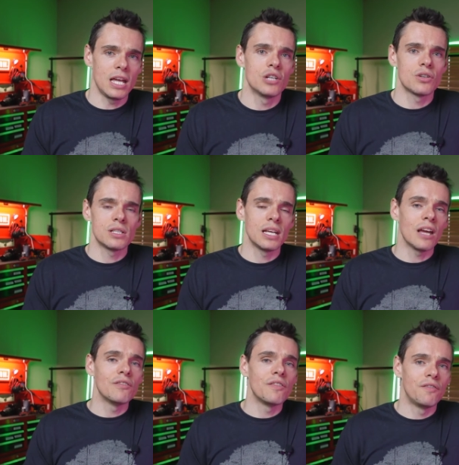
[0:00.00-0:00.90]
interesting
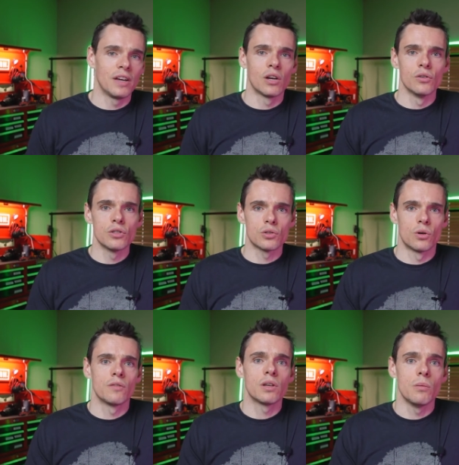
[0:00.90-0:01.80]
and fickle
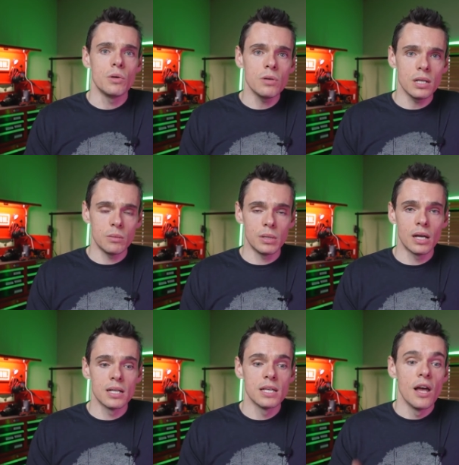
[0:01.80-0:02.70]
sort of community because